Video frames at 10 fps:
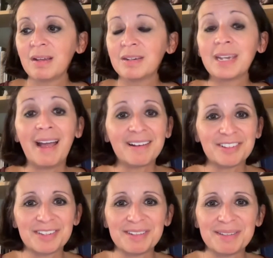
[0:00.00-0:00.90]

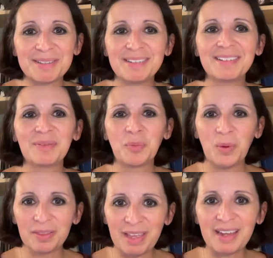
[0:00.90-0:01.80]
Taxes.
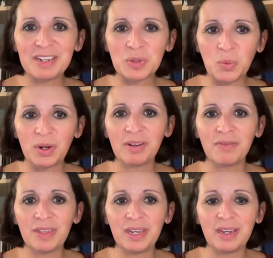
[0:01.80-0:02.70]
What that is one of
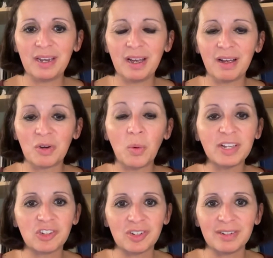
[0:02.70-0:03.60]
the
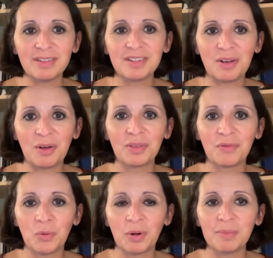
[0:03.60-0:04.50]
questions on the
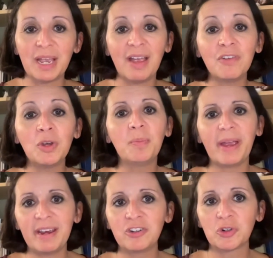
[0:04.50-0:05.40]
form. Have you
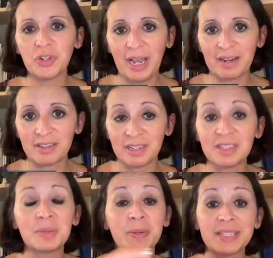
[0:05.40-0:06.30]
paid your
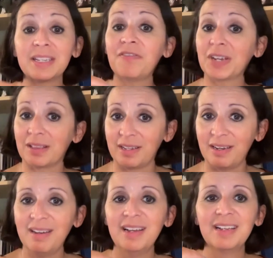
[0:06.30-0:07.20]
taxes
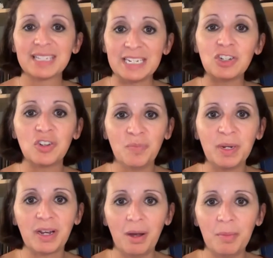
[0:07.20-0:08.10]
specifically since you've
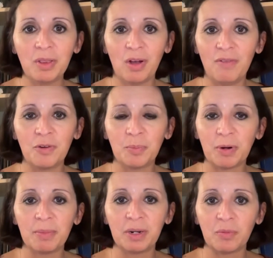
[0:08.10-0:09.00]
become a lawful
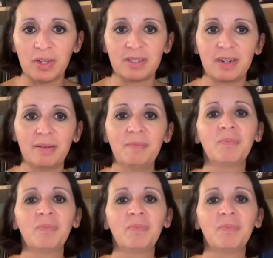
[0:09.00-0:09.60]
permanent resident?